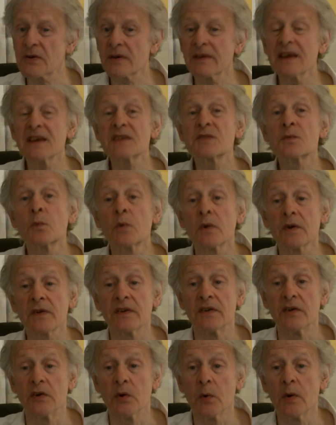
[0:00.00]
So I think it's
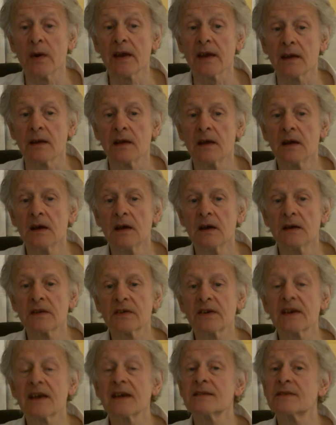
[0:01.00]
worth doing
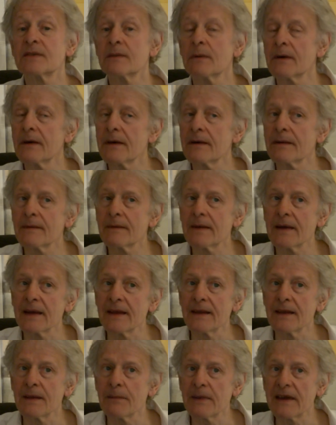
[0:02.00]
to get uh,
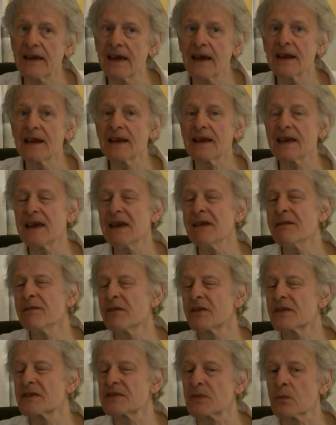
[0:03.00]
in the beginning, even
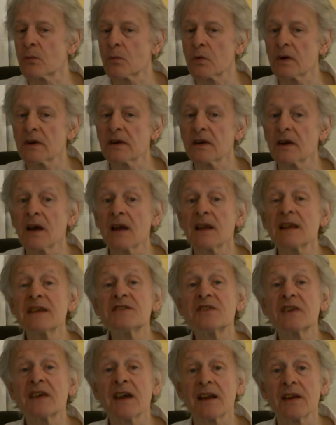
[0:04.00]
if it doesn't work, at
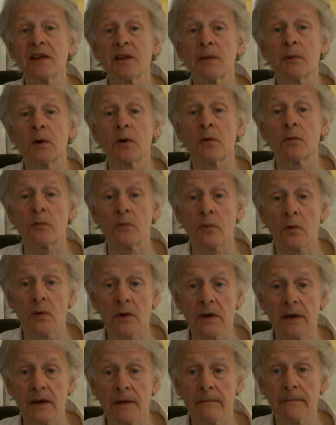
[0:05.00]
least you're getting the ball
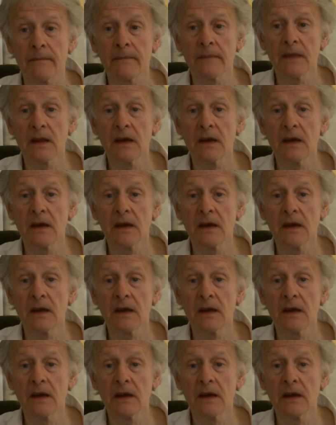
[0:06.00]
rolling.